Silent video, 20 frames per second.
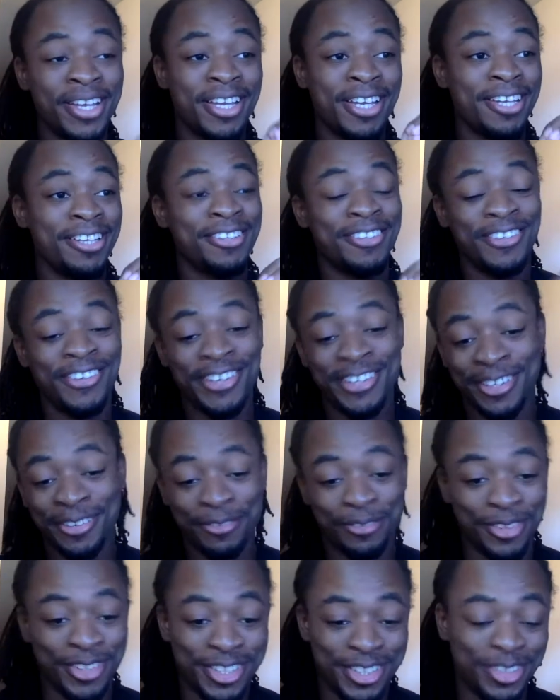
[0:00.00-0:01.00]
and looking
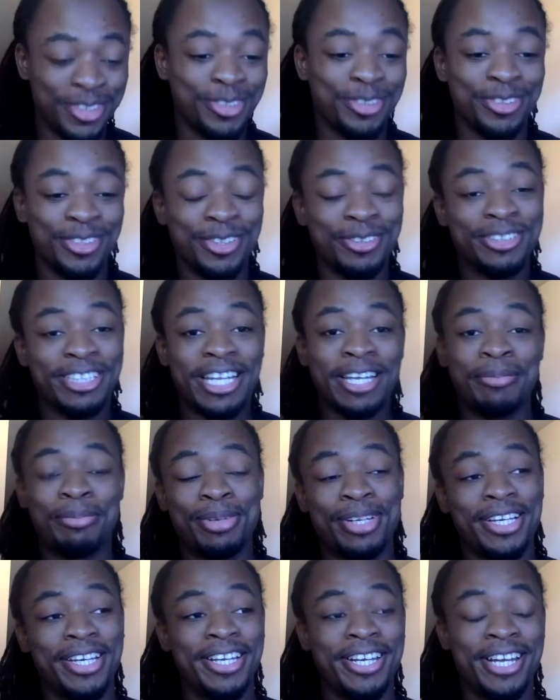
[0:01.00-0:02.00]
for this dude, it was like
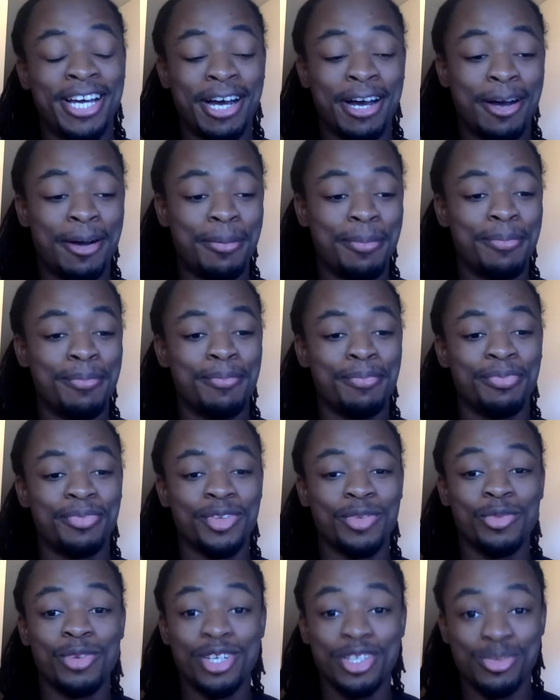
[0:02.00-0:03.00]
playing
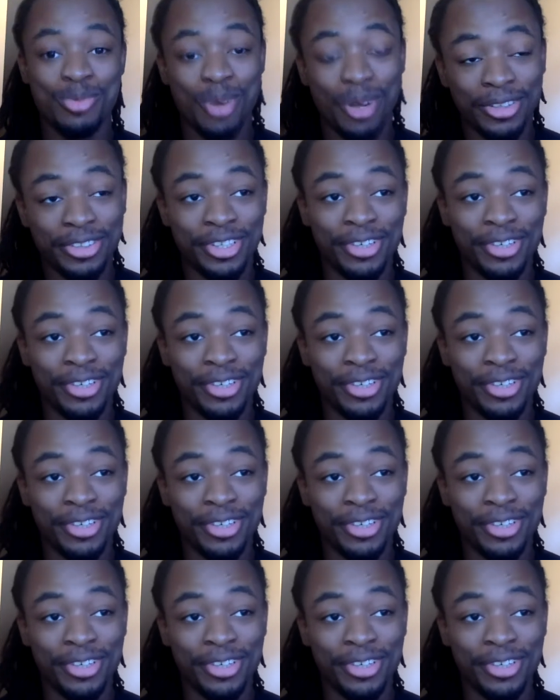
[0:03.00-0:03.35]
Where's Waldo?